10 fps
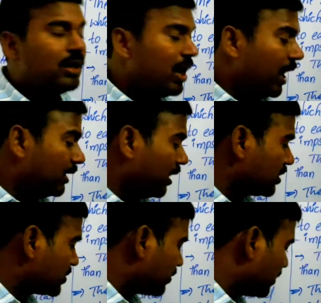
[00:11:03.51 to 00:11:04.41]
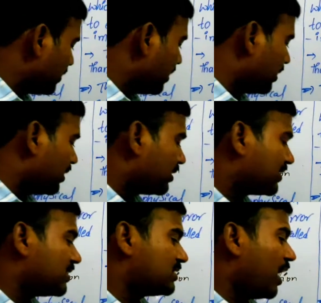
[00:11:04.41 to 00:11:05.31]
And also here
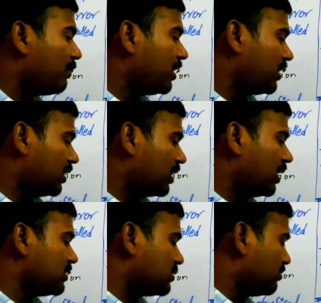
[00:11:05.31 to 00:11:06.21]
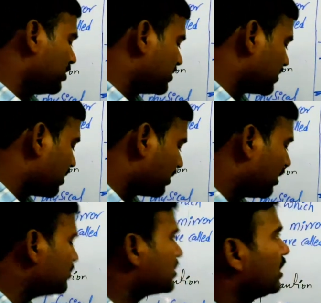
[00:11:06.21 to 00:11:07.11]
the geometrical isomers
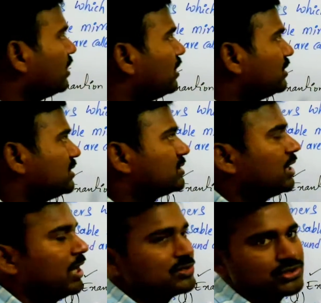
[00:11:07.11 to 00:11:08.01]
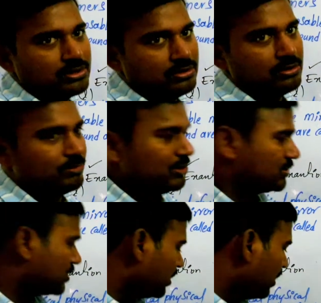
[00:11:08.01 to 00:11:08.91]
comes under these
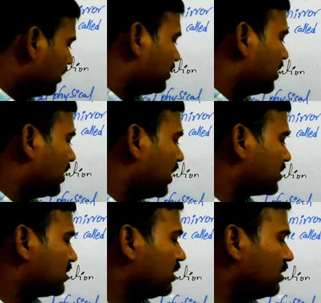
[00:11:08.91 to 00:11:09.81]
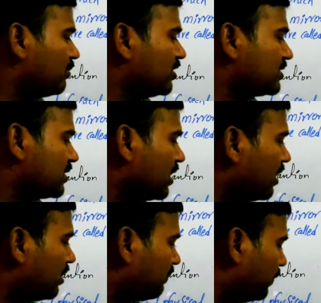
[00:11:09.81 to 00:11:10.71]
diastereomers. The diastereomers
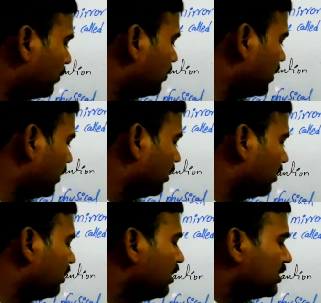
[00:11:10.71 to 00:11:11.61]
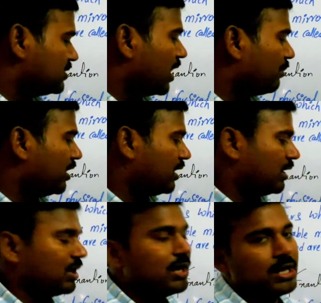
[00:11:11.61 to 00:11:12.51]
are found in
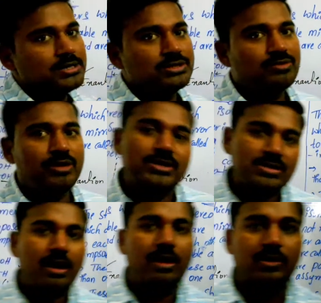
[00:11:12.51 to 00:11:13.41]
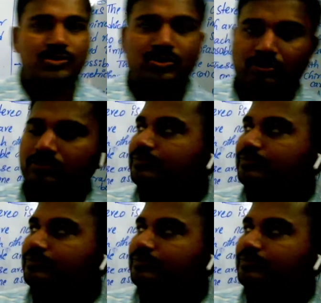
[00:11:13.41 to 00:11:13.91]
geometrical isomers also.